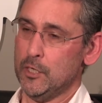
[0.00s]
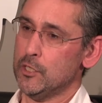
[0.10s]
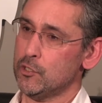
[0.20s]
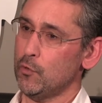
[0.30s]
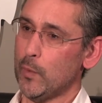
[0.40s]

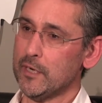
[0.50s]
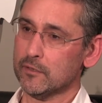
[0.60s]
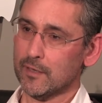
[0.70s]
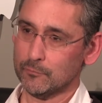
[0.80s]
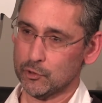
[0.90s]
So when
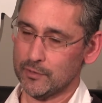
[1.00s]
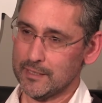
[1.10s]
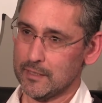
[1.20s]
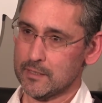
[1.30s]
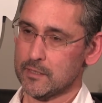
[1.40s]
it comes to
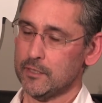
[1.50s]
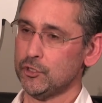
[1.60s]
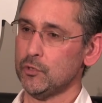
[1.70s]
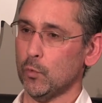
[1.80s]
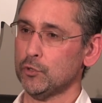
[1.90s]

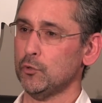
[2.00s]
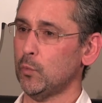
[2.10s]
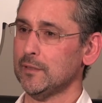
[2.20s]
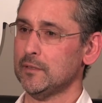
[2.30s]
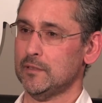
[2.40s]
indexation, what you
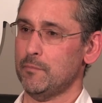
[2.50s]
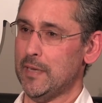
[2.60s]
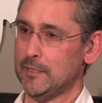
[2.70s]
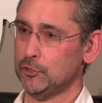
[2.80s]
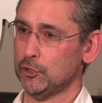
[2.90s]
want is a
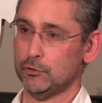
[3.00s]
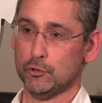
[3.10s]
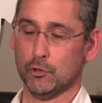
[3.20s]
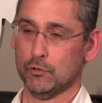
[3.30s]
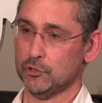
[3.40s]
manager who
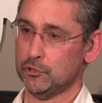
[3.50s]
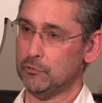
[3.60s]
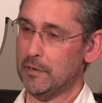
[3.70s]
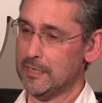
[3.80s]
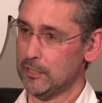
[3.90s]
charges
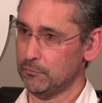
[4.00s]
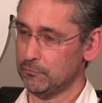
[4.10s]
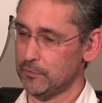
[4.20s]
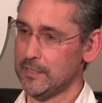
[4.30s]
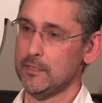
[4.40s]
you a low
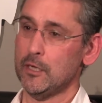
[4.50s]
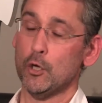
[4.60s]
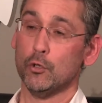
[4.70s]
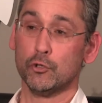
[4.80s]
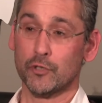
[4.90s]
fee,
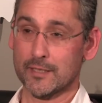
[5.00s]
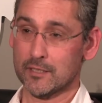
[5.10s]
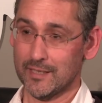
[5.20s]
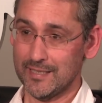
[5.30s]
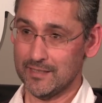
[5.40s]
who tracks
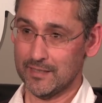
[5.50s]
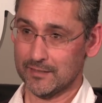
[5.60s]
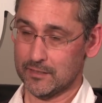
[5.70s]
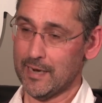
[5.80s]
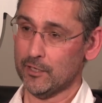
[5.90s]
the
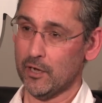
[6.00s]
index